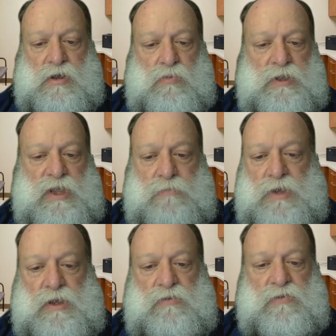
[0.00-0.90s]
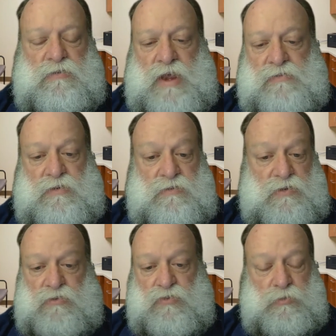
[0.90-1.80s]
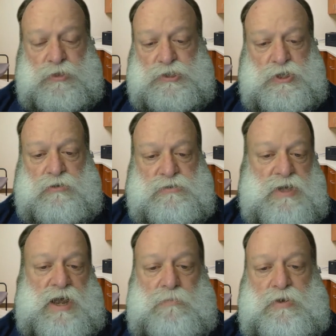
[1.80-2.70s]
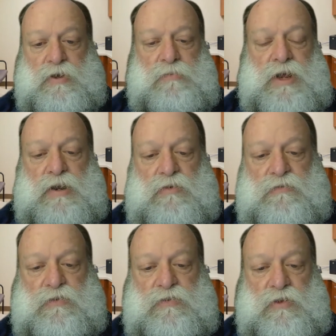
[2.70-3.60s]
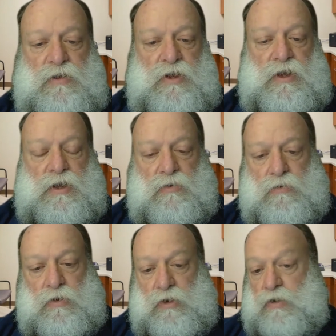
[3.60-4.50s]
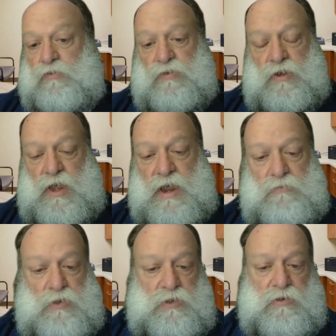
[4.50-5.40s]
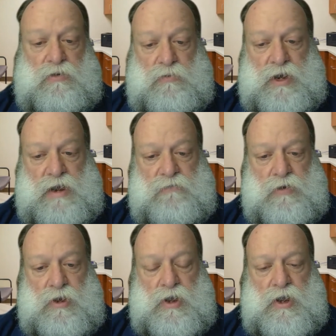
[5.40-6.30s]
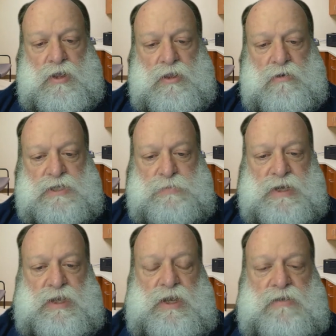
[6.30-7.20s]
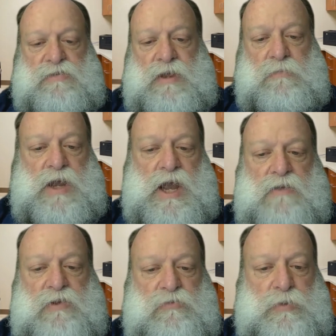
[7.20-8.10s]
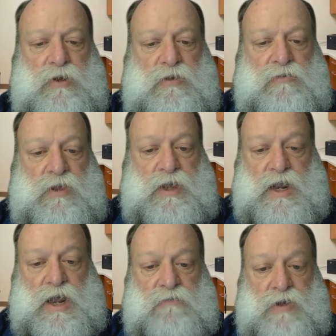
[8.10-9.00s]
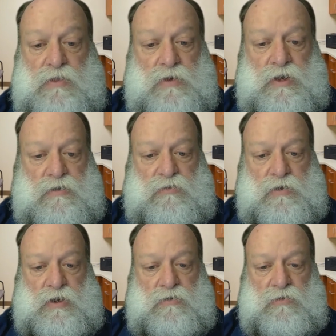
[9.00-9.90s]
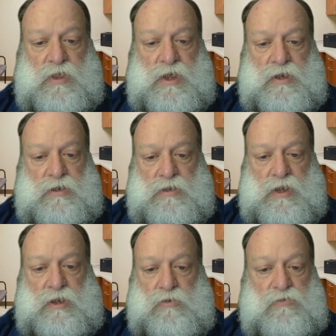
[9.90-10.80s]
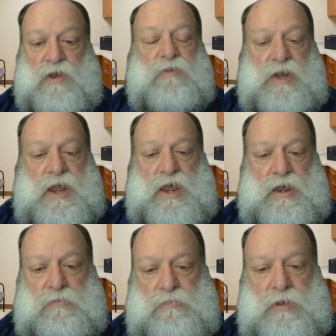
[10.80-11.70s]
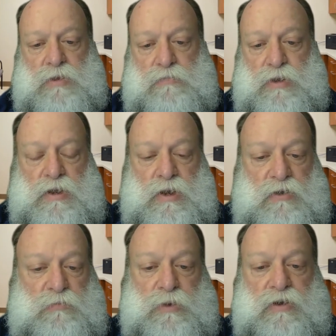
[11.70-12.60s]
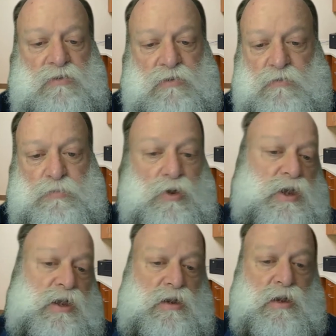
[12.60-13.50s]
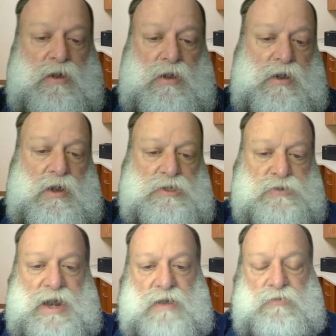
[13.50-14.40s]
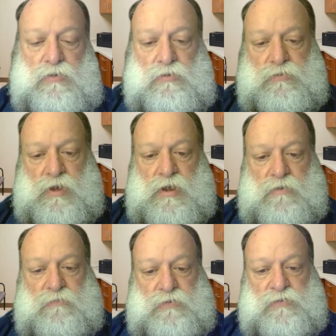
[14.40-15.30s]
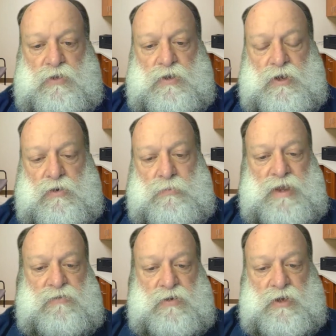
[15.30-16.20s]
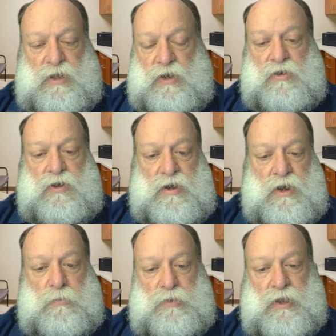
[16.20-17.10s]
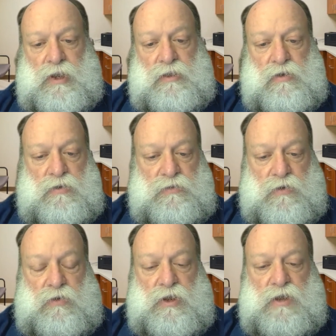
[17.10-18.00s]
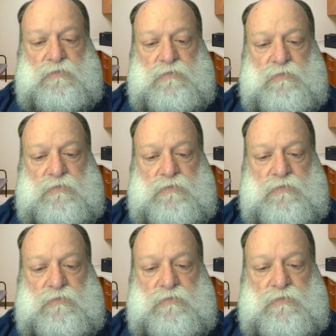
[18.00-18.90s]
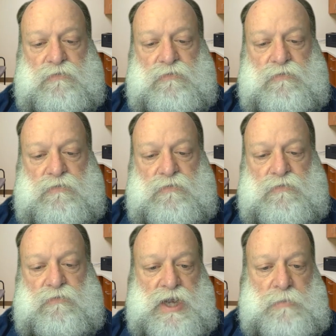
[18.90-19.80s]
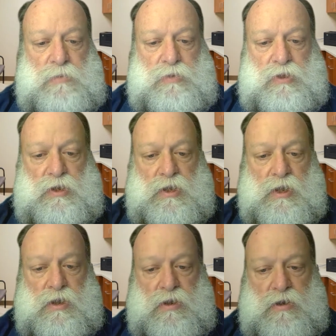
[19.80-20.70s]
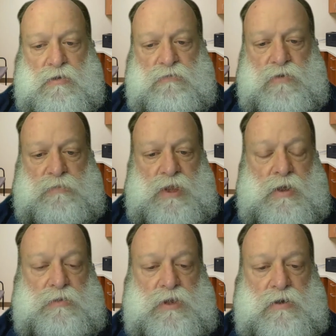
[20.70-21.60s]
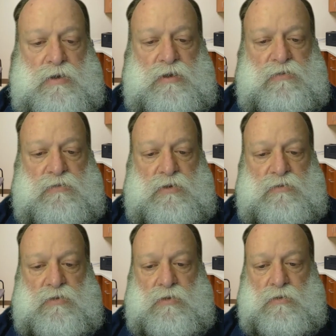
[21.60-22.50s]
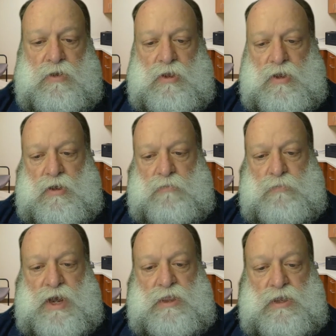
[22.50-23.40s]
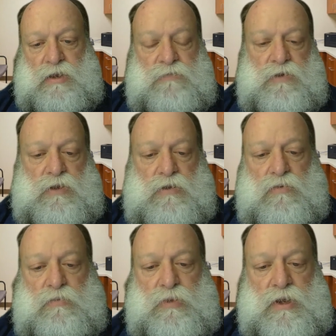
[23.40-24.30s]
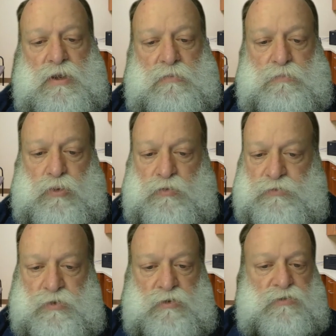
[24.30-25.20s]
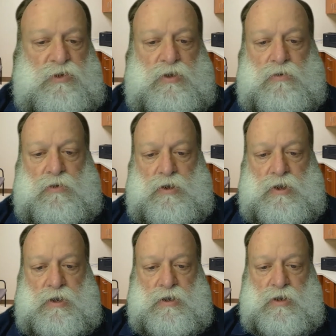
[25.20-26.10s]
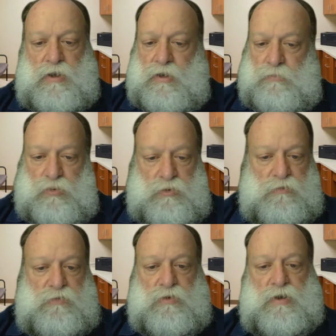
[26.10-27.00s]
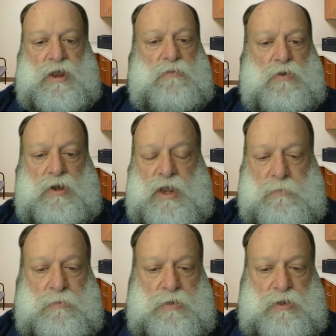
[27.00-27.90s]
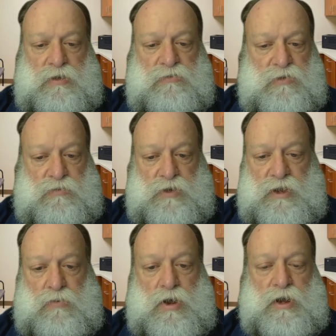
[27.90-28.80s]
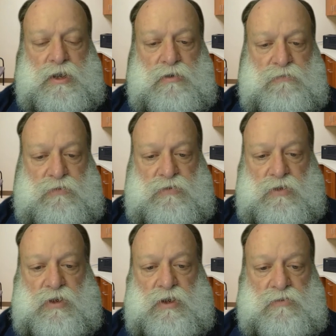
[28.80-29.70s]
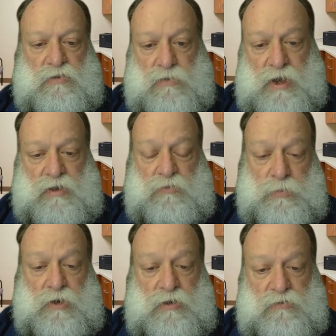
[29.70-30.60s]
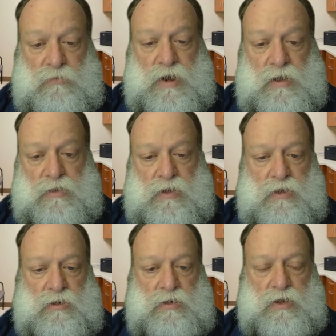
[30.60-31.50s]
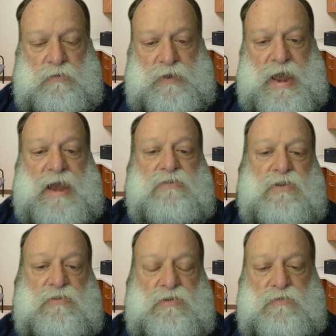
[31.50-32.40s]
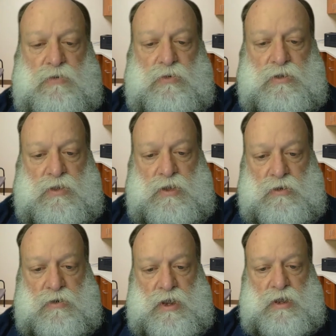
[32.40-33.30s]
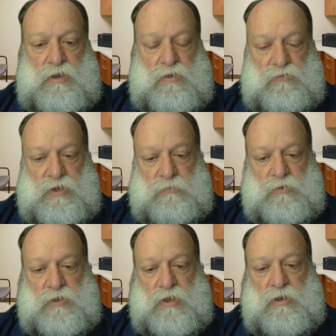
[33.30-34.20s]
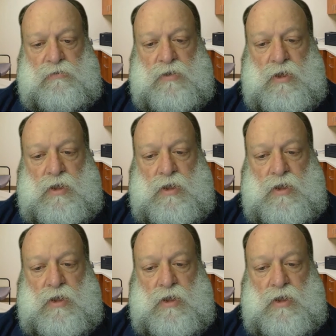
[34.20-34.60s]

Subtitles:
What that means is, as this consumer shows up at your medical facility or goes online with you or whatever, they're expecting the same kind of experience they get out of other industries that they use every day. Maybe it be an experience of booking a travel facility or basically getting on an airplane. They're looking for that same kind of coverage and capability from the healthcare industry. So my thing for you would be bolster your security, improve your network capability, so when they walk in your facility, it's a great experience around the access, if you would, to the internet and those types of things.